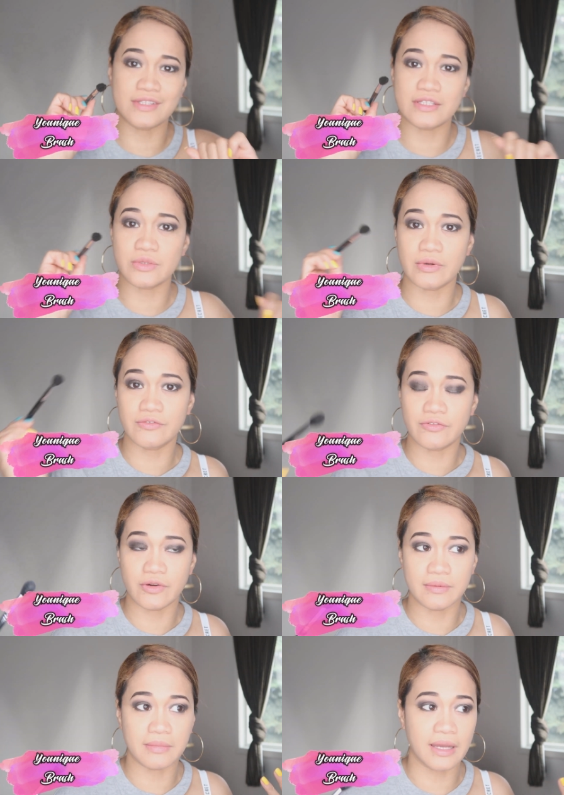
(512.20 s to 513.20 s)
use this one
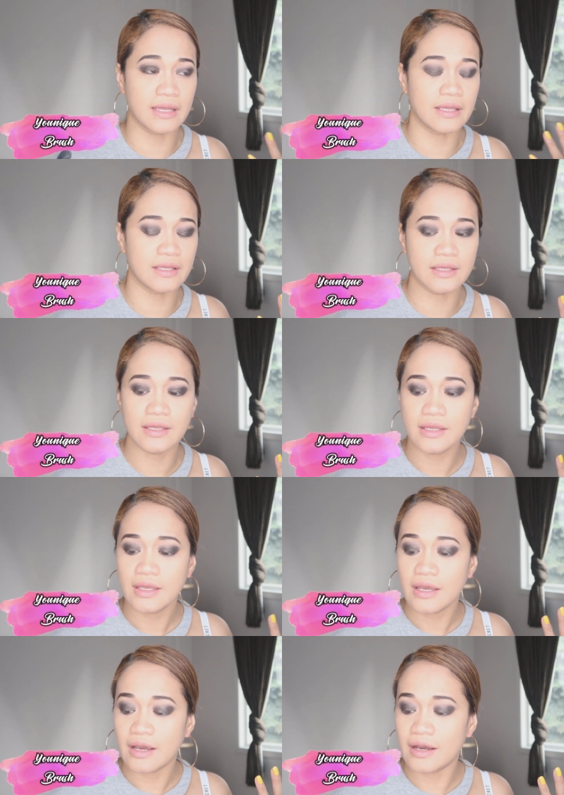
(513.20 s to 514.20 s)
for my
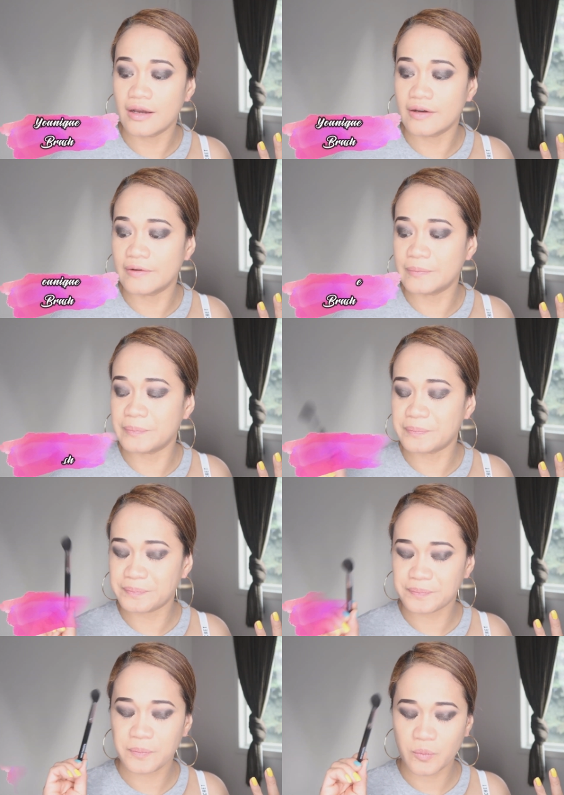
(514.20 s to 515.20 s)

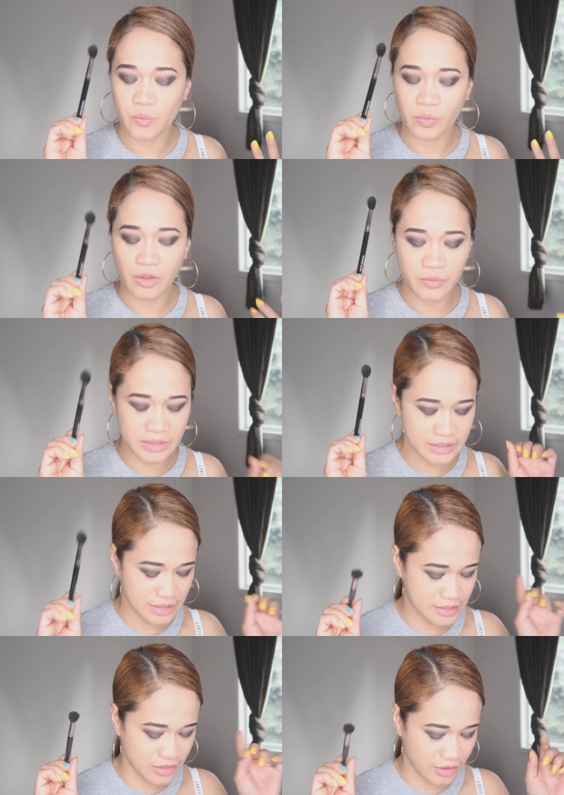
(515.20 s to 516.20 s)
um what
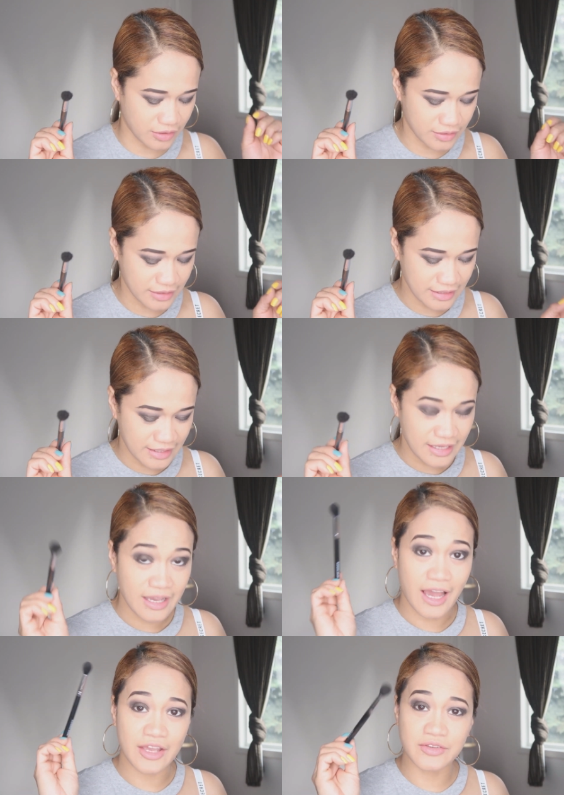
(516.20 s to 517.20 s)
is this called
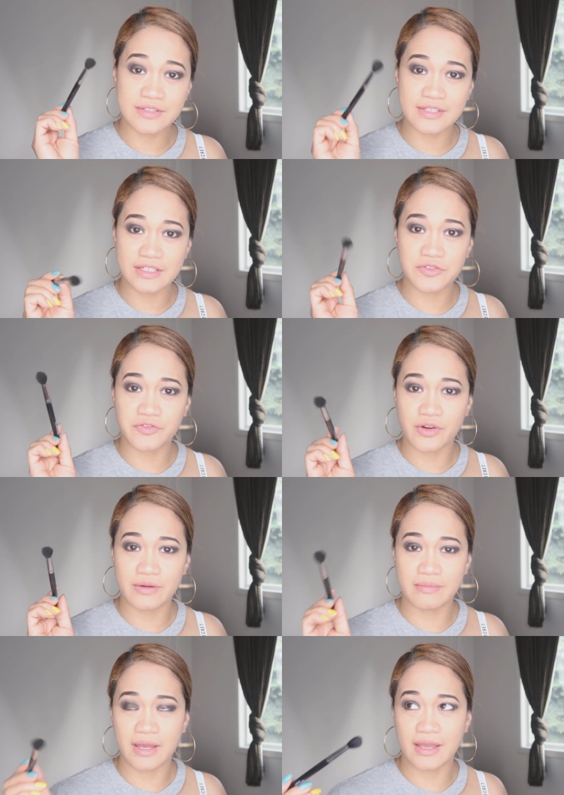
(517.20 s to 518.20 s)
I use this
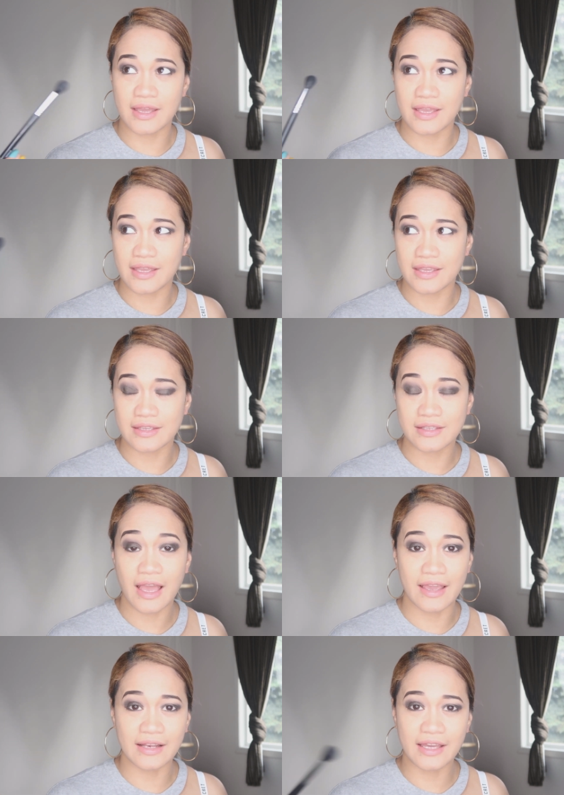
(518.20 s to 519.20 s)
for my
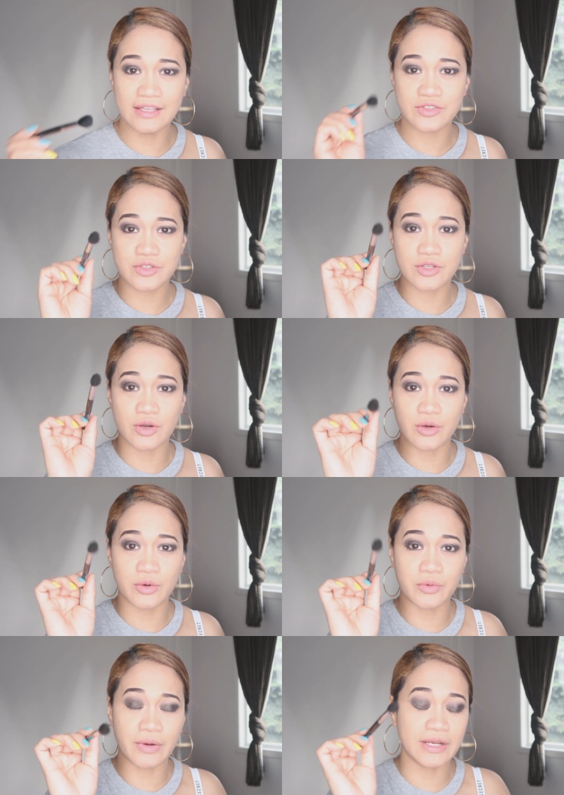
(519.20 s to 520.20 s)
highlights.
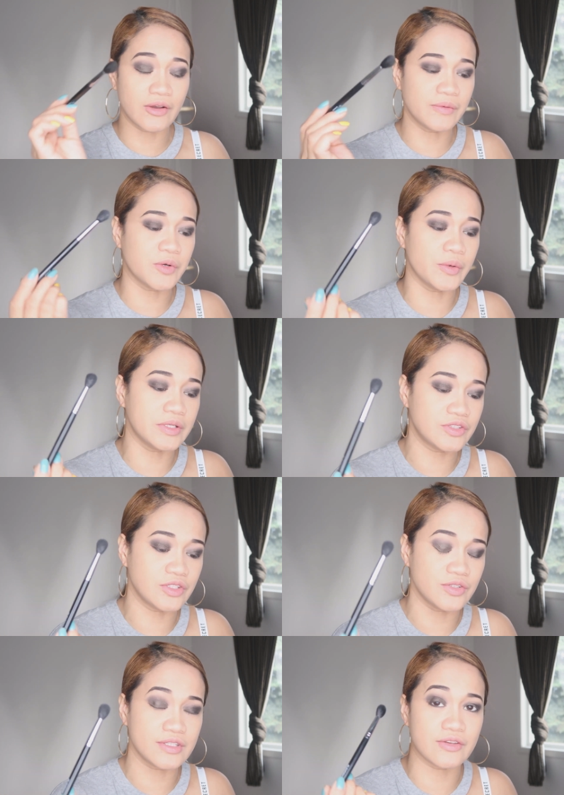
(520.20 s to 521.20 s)
So right now I'm going
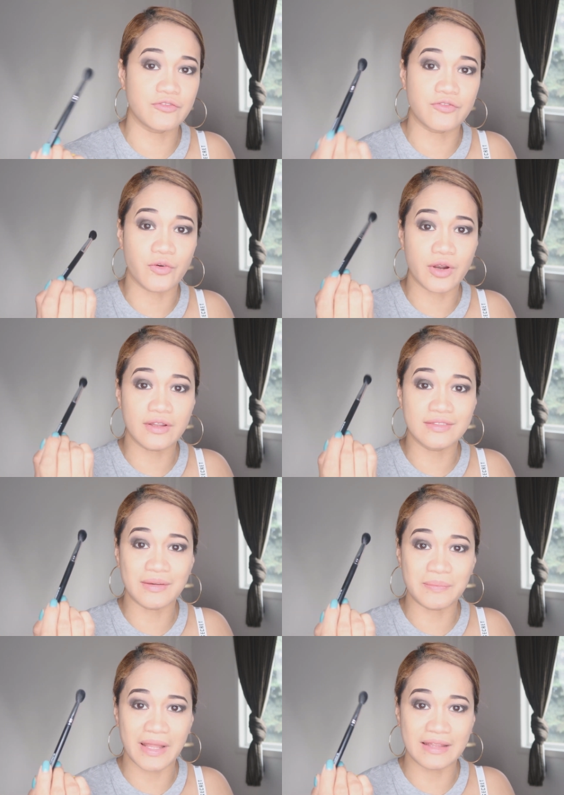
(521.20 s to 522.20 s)
to use it for
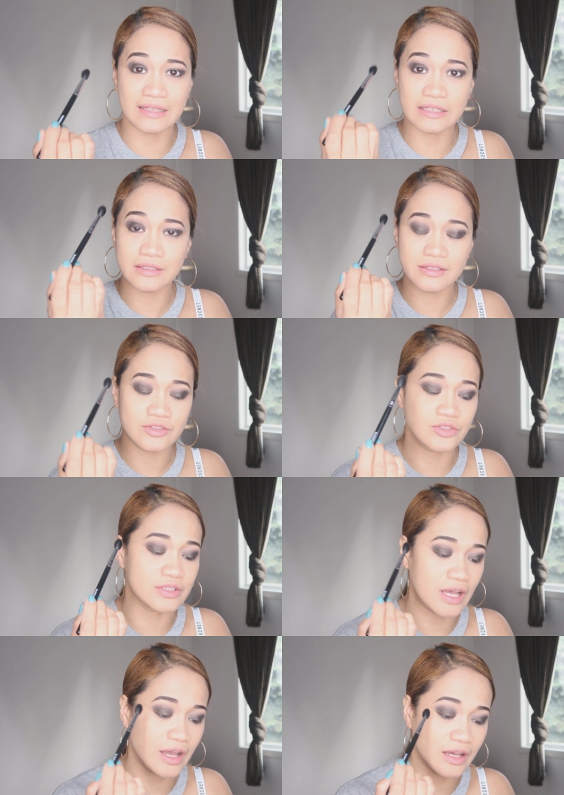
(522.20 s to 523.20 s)
the blending
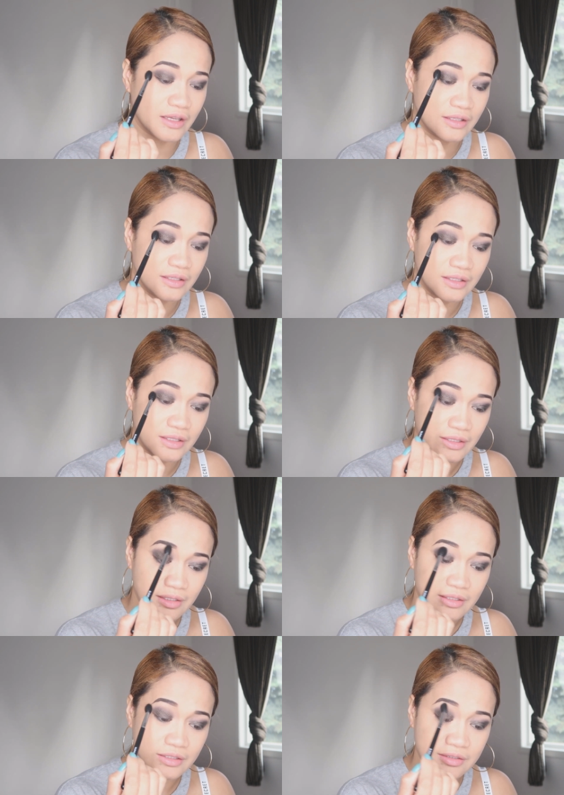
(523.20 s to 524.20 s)
to the uh,
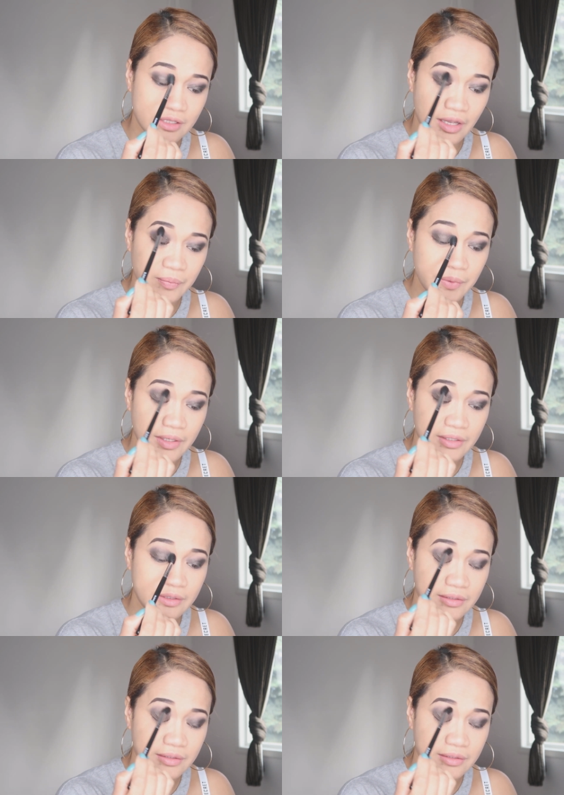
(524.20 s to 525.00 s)
top.